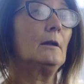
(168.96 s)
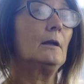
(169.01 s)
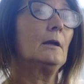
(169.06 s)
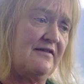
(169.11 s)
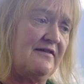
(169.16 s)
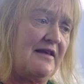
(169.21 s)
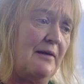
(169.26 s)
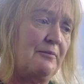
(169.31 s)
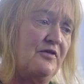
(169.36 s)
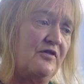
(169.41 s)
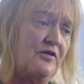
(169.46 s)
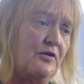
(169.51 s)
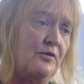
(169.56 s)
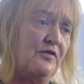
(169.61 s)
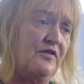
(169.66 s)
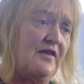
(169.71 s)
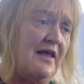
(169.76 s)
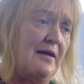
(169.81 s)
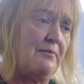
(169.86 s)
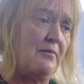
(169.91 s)
In some
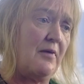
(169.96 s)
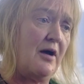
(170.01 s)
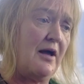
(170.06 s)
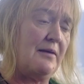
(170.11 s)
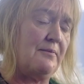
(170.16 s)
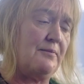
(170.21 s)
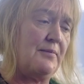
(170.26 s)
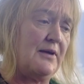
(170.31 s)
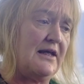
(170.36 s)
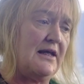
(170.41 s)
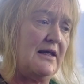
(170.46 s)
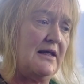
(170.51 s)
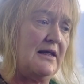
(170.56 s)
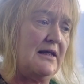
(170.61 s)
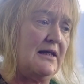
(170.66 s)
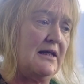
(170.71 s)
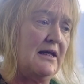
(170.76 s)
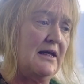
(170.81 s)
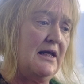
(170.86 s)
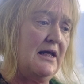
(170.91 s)
schools that might
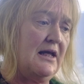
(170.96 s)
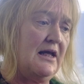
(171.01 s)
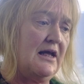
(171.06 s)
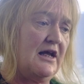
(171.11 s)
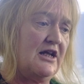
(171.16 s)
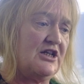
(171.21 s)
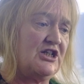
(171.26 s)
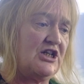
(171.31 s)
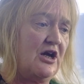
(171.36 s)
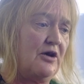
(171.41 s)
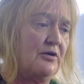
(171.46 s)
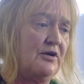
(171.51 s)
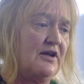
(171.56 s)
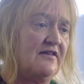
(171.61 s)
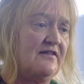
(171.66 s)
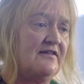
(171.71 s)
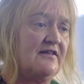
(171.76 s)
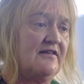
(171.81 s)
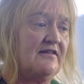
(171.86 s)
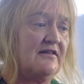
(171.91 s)
be a child
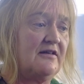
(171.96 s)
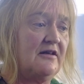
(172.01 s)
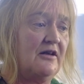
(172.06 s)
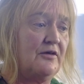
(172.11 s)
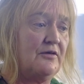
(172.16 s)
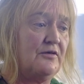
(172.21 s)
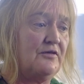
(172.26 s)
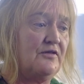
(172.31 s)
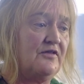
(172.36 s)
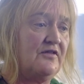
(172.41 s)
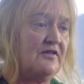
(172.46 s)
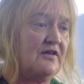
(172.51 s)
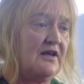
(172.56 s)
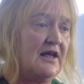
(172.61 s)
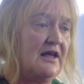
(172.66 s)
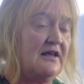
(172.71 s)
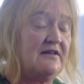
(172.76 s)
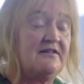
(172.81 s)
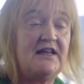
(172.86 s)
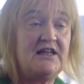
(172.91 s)
has disclosed
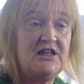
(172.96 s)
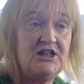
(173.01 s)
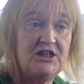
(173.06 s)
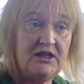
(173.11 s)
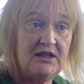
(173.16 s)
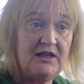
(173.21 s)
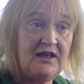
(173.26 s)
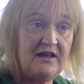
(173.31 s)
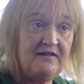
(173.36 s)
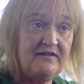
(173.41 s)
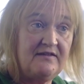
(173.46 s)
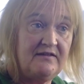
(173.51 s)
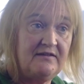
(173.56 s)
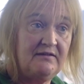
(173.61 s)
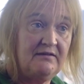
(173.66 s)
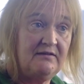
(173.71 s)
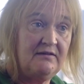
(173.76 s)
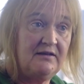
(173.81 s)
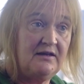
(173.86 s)
a teacher has